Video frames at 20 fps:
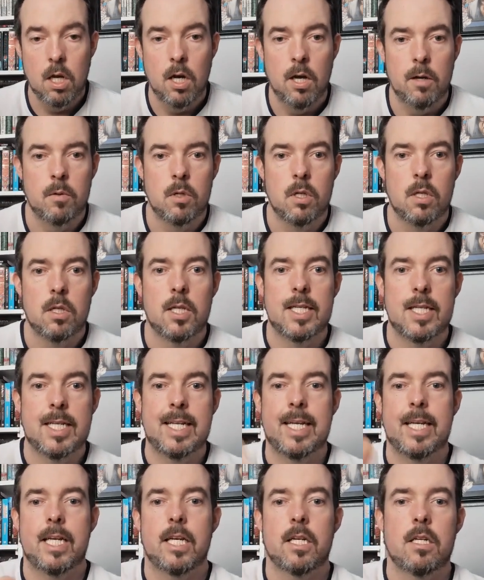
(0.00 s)
I will
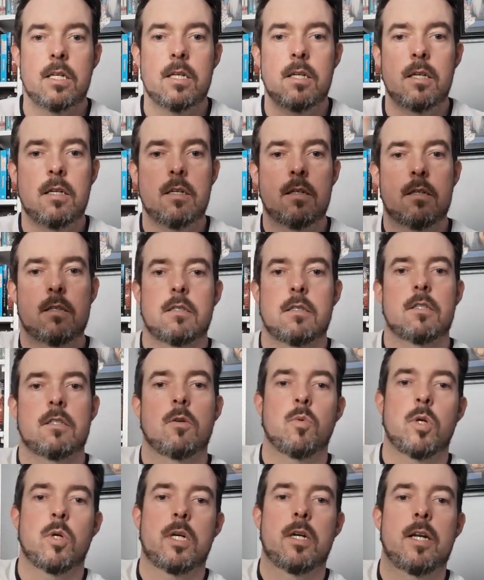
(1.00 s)
link it
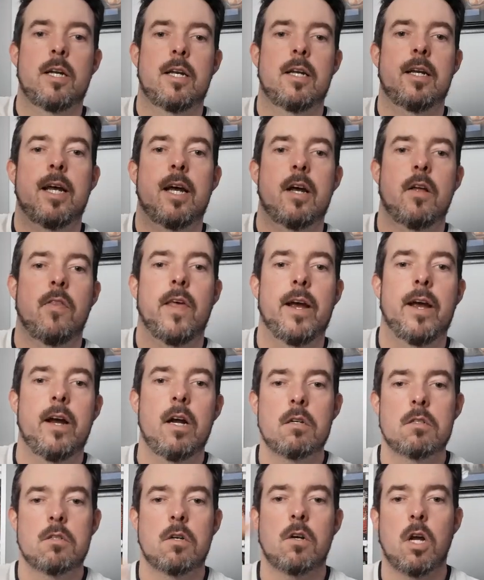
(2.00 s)
somewhere down
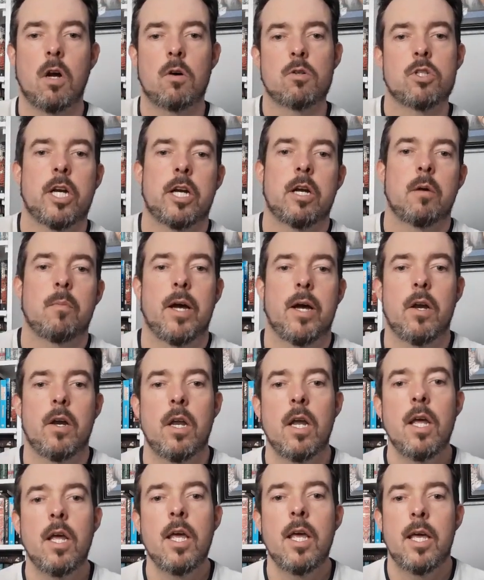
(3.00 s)
there, so go check him out.
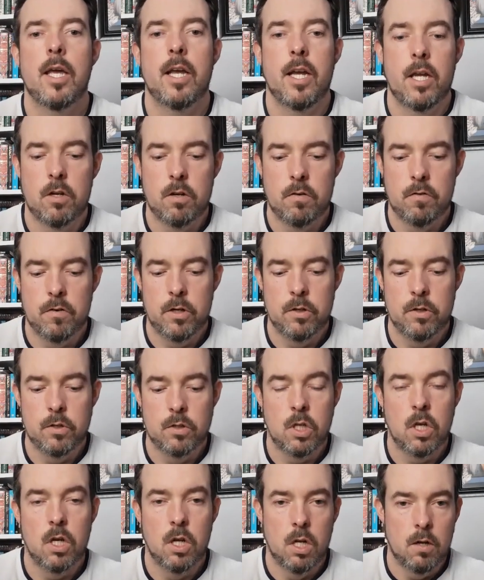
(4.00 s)
He
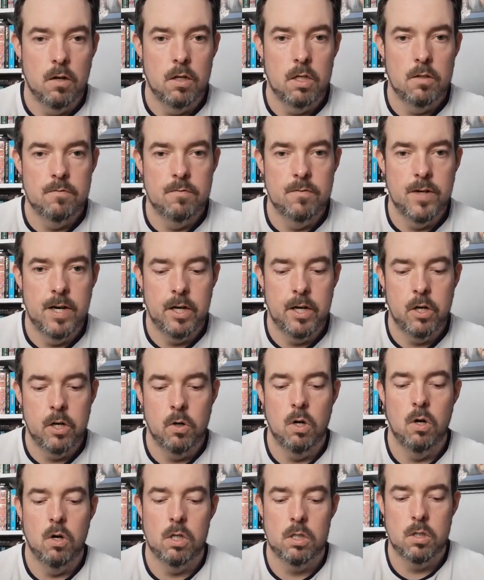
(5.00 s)
interviews very
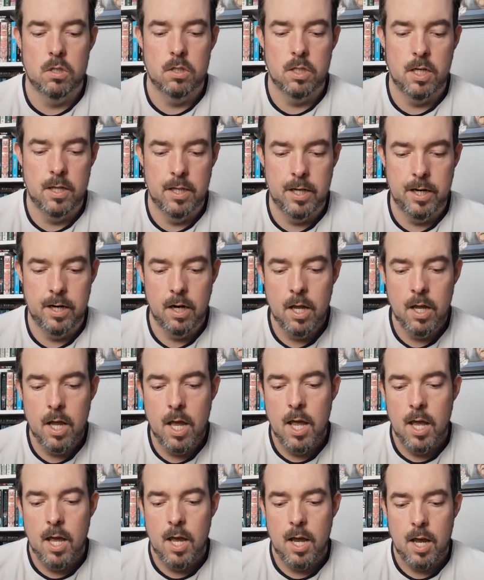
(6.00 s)
cool authors on there.
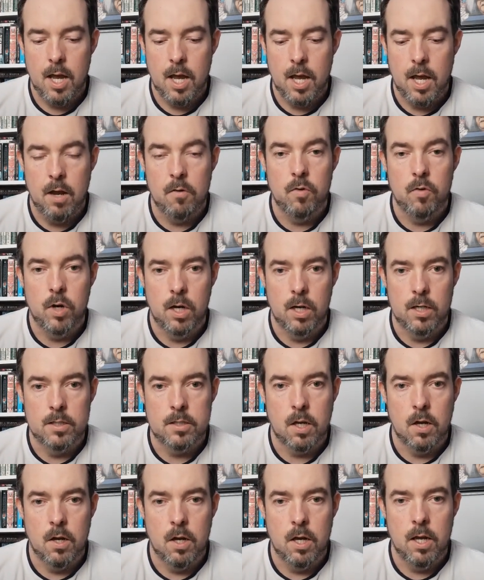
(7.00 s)
Really
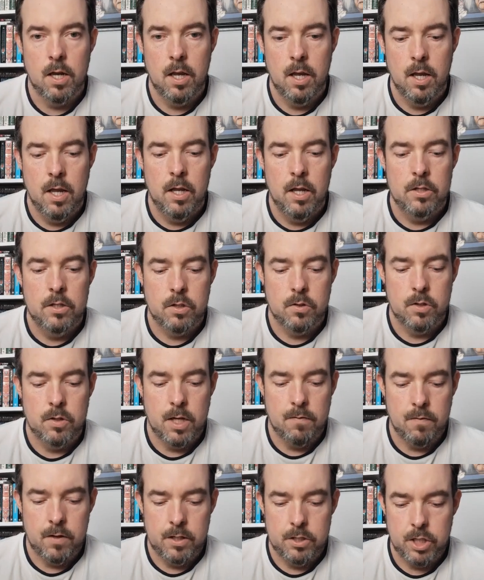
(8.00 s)
nice guy, so
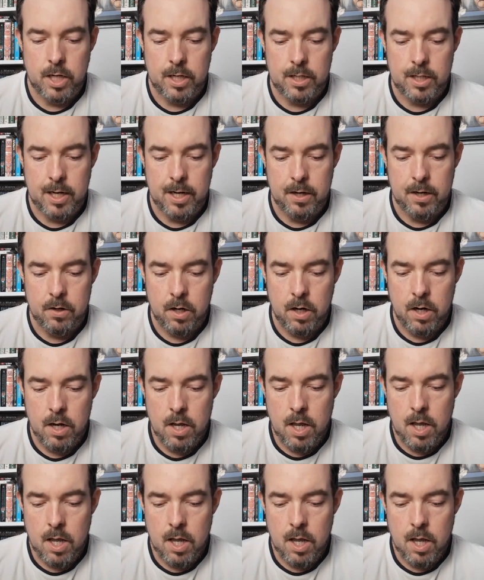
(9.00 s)
definitely check that out.